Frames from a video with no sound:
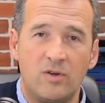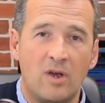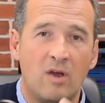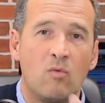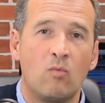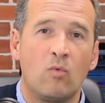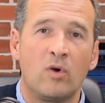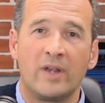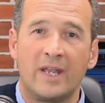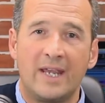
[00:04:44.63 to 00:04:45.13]

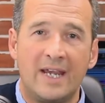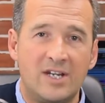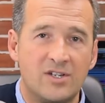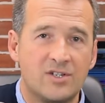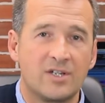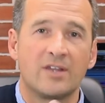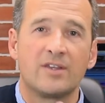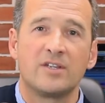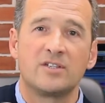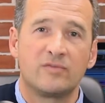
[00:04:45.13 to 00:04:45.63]
don't want
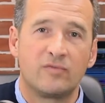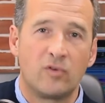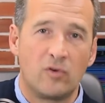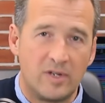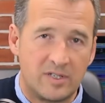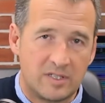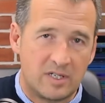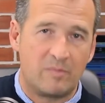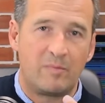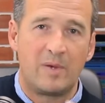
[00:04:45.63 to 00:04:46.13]
each other's
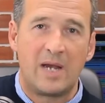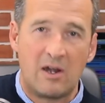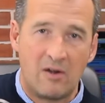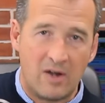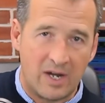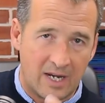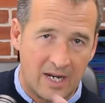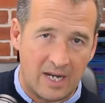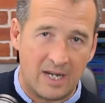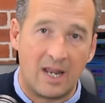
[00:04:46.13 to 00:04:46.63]
voice
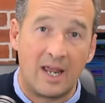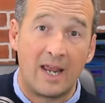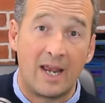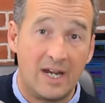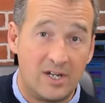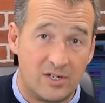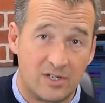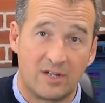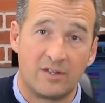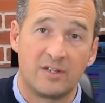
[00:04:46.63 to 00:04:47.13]
appearing in
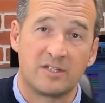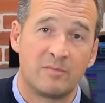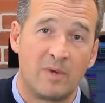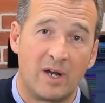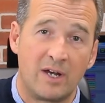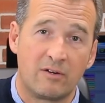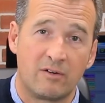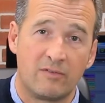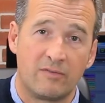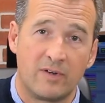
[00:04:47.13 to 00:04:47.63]
each other's
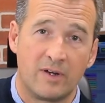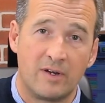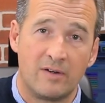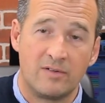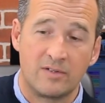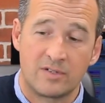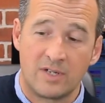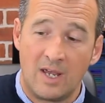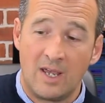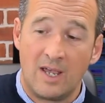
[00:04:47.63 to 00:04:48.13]

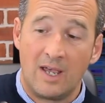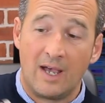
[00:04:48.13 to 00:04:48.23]
microphones.